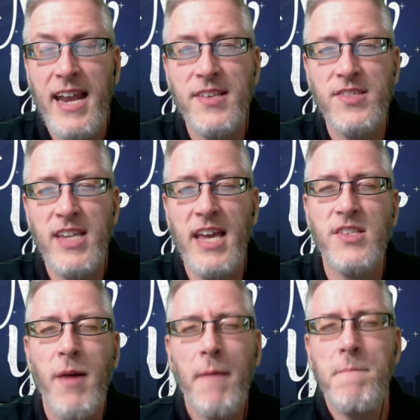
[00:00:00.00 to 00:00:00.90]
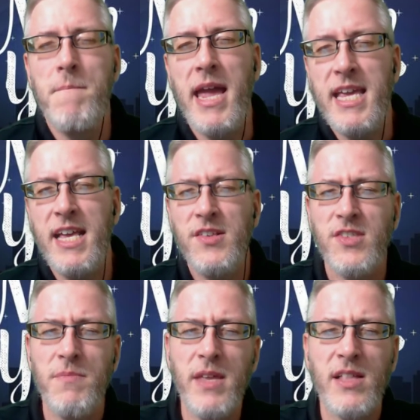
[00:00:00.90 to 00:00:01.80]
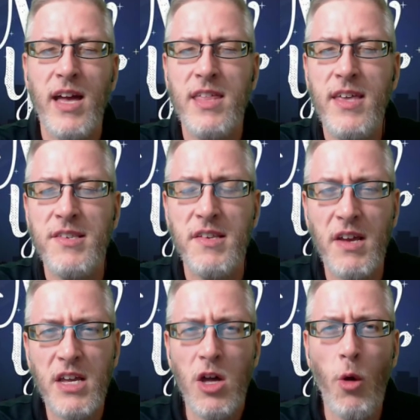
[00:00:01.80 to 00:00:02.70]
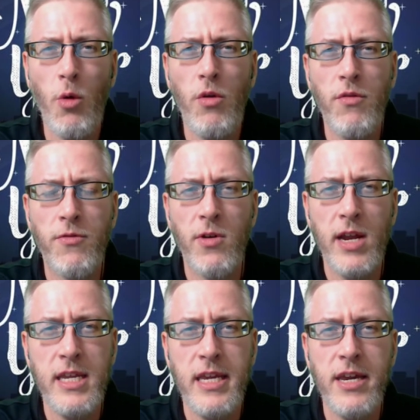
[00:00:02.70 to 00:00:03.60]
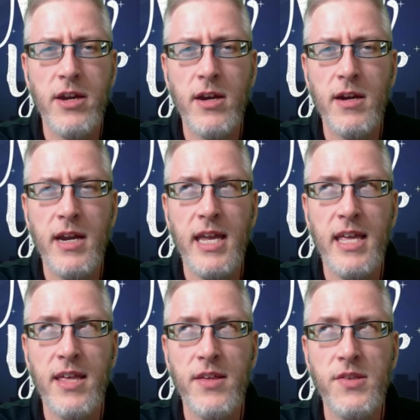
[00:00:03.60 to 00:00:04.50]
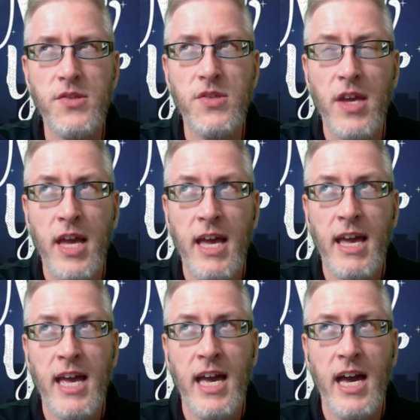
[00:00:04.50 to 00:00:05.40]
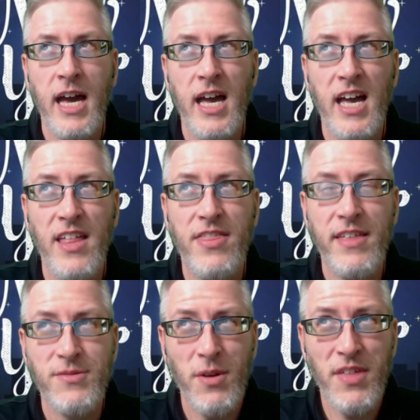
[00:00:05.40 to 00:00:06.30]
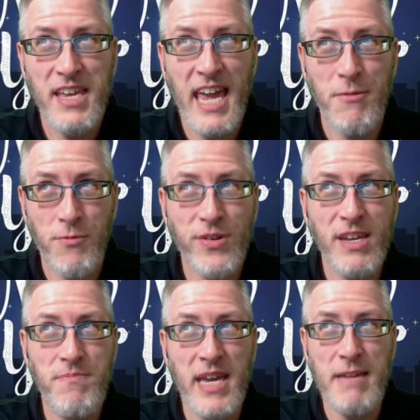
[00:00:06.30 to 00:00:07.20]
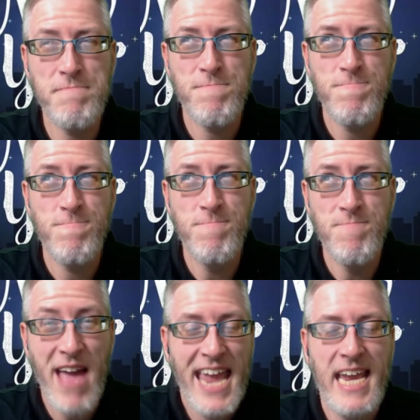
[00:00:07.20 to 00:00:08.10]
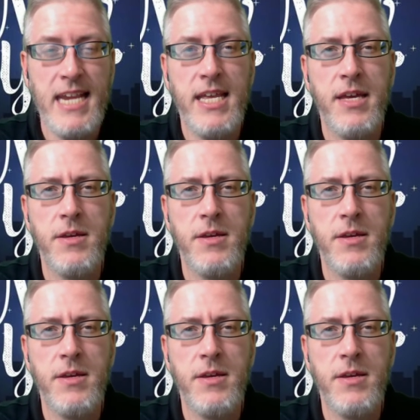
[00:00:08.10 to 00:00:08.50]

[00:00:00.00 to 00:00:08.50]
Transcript: stinks about making something like this as a goal for a year is that sort of thing can't really be made.